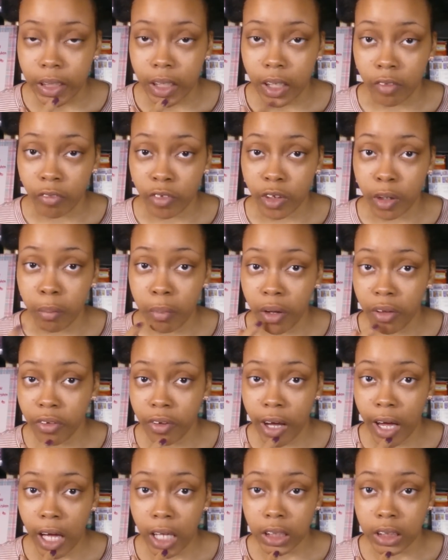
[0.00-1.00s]
If your
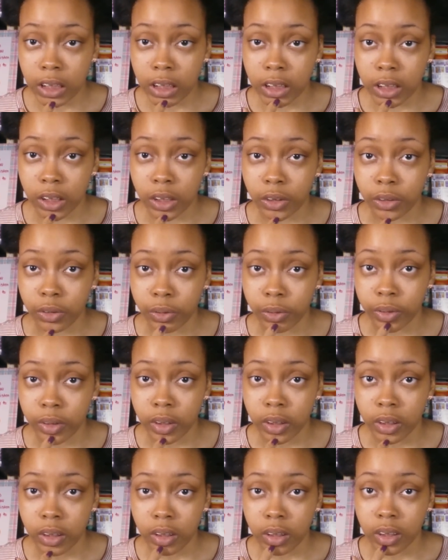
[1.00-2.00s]
mother asks you
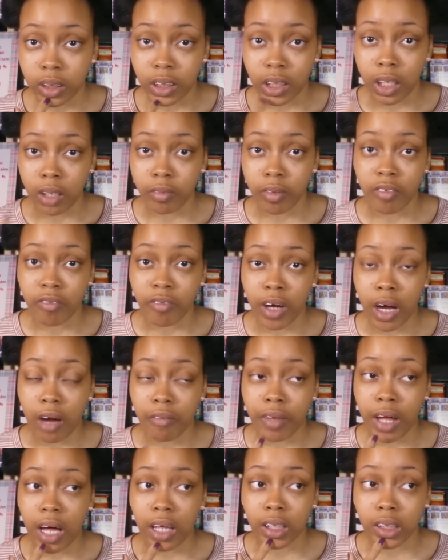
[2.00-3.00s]
to give her
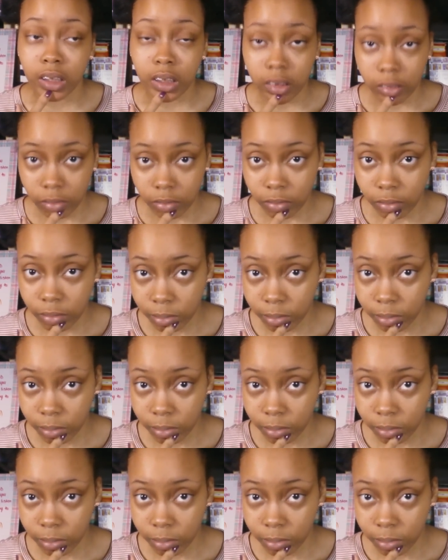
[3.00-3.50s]
$5